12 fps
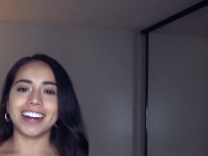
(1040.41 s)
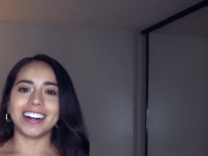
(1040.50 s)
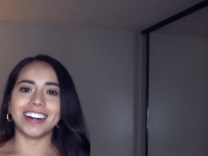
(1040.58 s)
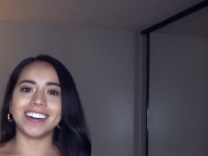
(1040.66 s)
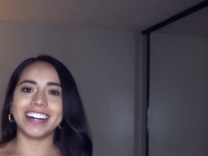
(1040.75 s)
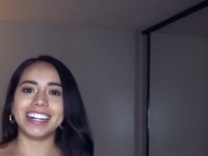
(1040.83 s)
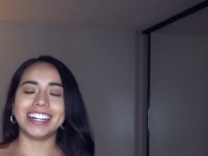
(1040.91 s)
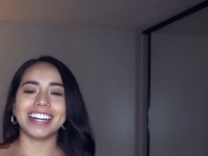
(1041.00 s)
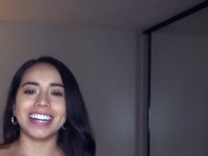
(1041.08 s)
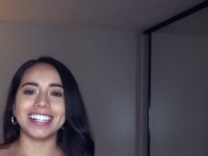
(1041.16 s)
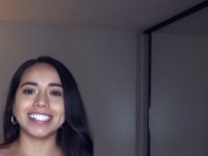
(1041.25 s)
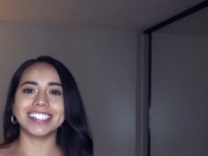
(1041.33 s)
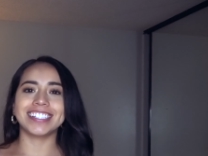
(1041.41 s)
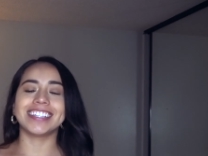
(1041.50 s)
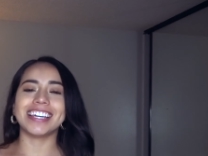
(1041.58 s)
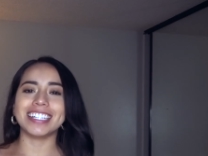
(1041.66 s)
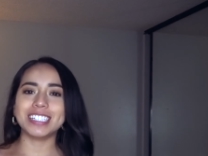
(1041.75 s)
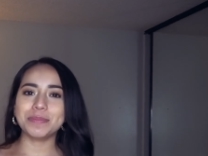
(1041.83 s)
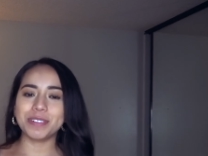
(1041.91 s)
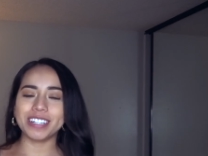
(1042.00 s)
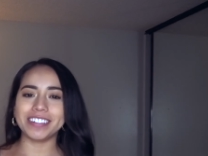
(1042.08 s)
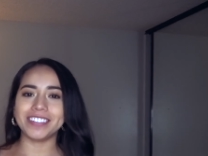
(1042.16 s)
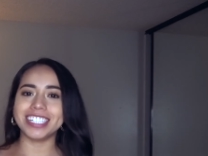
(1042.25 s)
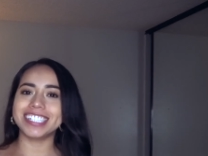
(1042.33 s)
Alrighty guys, so that's
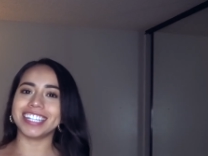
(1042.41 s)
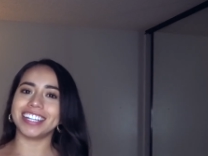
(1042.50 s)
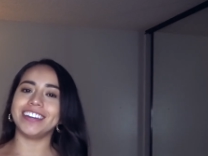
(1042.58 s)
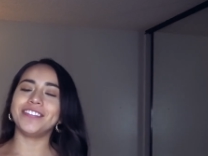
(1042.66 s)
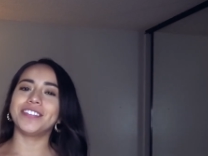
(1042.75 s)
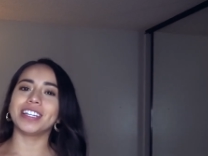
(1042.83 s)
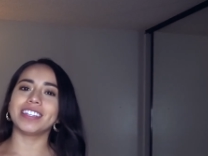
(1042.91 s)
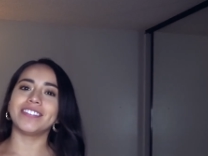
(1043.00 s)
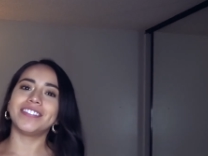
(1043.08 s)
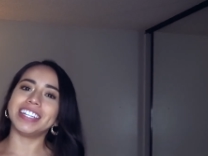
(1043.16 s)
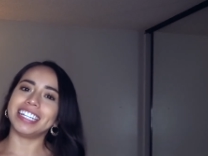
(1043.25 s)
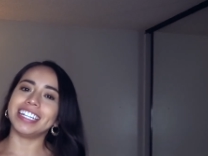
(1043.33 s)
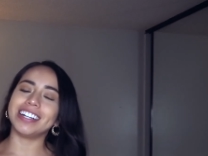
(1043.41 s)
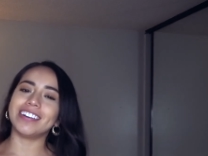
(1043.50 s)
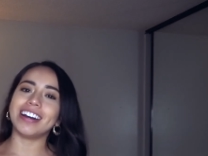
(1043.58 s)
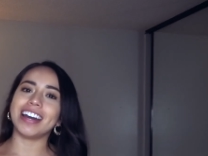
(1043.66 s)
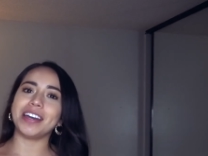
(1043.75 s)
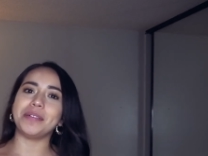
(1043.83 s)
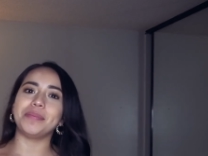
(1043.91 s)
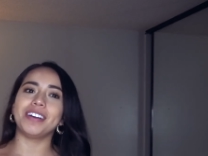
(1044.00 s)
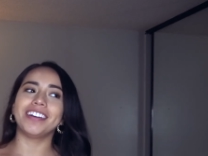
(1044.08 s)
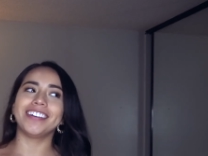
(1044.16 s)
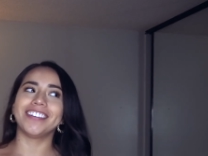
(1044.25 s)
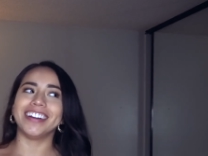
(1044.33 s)
pretty much it for the video. I'm
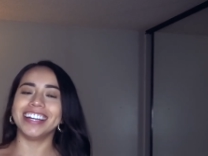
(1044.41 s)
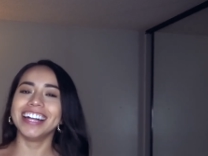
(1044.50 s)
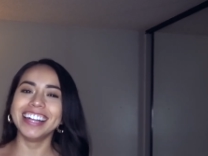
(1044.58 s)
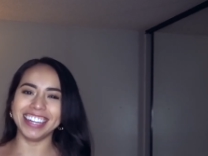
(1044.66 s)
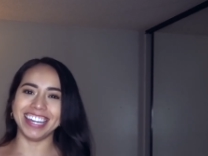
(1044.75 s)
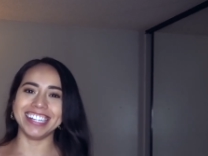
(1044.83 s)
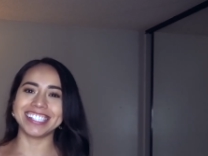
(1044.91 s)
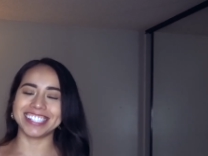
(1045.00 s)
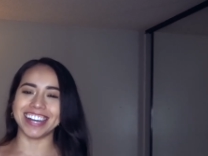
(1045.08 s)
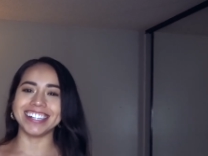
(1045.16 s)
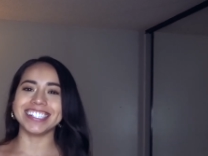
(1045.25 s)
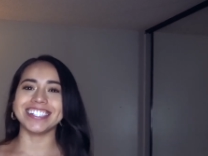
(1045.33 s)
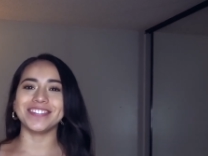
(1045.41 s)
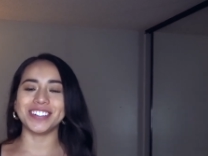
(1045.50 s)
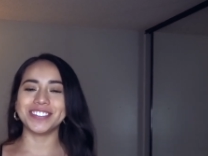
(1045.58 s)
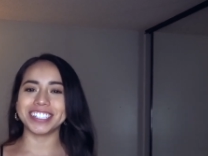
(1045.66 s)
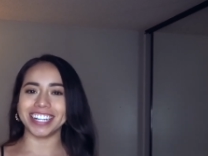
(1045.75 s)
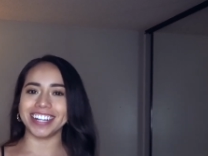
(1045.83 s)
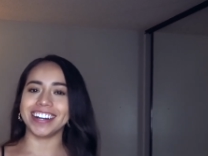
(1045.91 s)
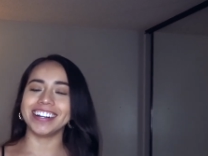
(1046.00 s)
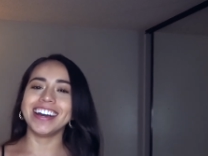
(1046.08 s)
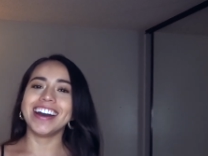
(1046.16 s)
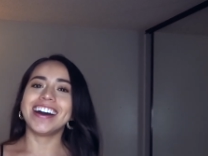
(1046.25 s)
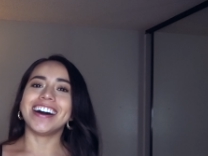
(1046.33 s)
really exhausted from trying on
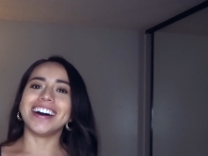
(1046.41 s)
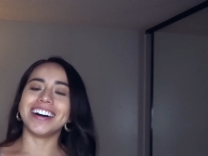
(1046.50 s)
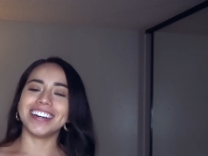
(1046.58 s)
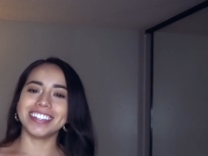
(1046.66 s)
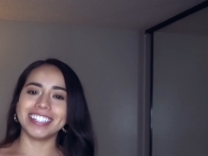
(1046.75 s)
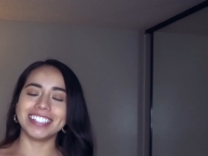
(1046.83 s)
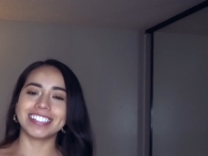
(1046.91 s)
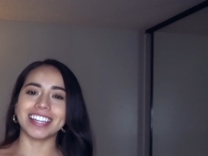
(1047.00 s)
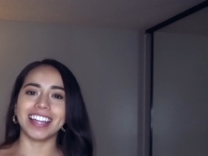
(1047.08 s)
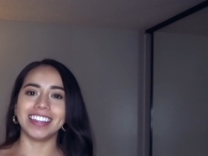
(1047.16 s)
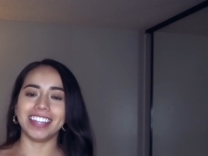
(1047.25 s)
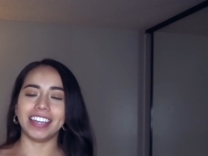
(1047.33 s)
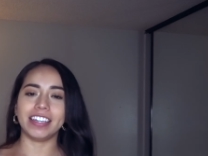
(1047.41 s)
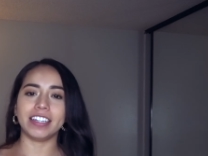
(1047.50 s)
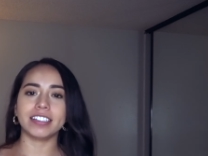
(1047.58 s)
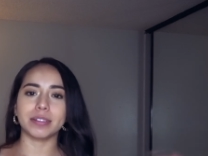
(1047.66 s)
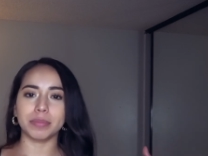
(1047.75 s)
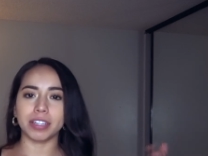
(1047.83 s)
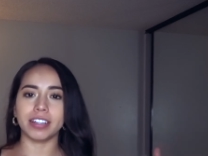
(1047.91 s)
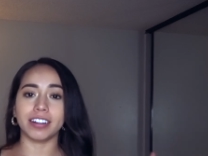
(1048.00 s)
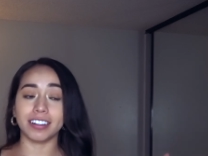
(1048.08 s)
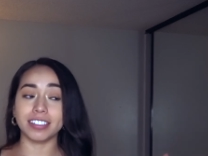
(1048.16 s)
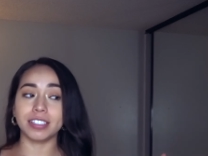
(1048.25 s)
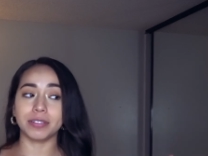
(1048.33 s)
all these leggings. I'm like,
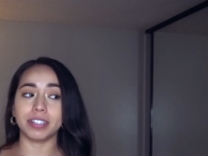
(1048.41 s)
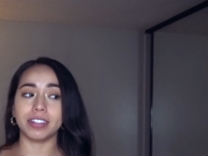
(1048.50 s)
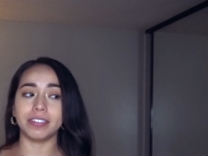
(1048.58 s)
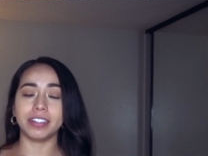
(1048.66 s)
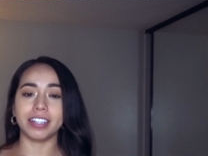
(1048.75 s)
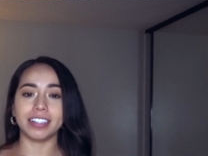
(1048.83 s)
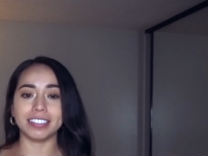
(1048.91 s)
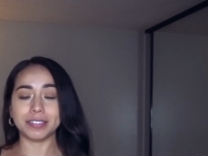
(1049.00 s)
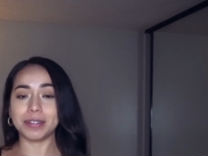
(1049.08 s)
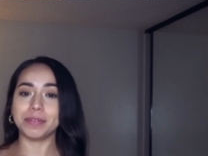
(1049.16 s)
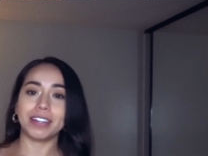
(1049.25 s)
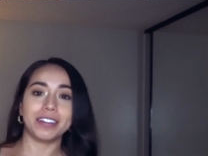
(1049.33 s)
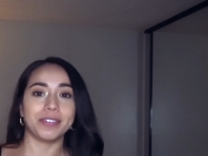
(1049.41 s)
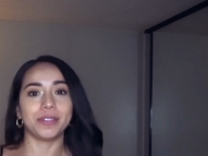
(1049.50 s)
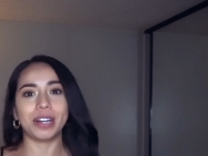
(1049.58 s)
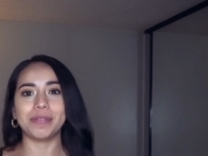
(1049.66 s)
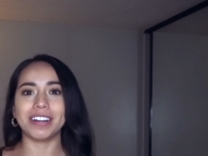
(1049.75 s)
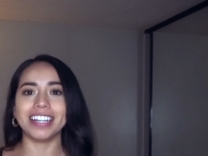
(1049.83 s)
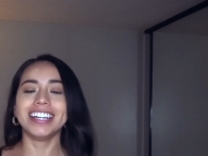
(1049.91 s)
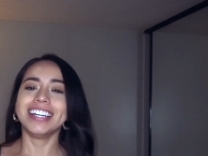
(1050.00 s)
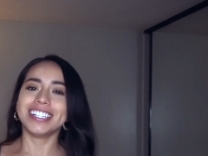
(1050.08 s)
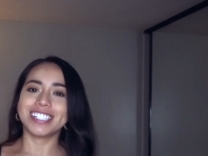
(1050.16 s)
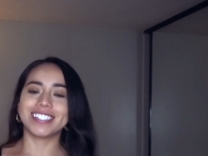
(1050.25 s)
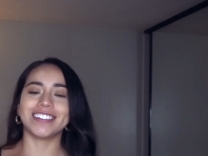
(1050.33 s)
girl, sweating over here, so I'm not even wearing my
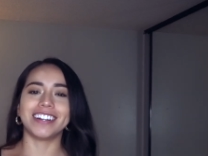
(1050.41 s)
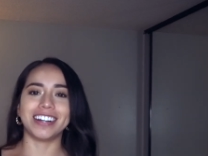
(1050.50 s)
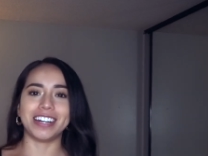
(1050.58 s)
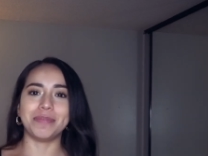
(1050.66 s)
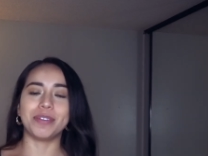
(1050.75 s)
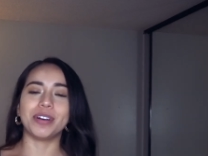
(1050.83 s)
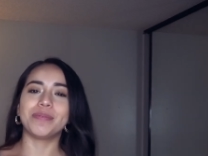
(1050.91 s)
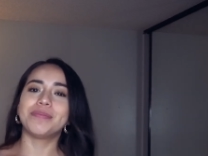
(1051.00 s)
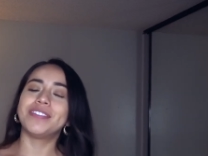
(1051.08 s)
sweater anymore.